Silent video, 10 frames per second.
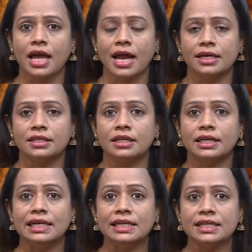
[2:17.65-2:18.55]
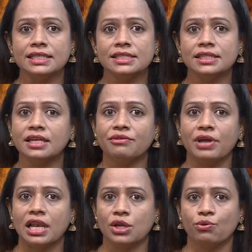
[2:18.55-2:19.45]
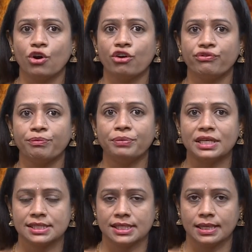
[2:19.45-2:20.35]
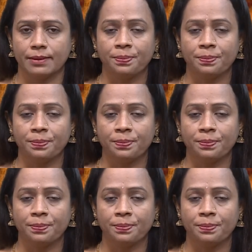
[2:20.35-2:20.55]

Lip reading: and the intensity value of a pixel.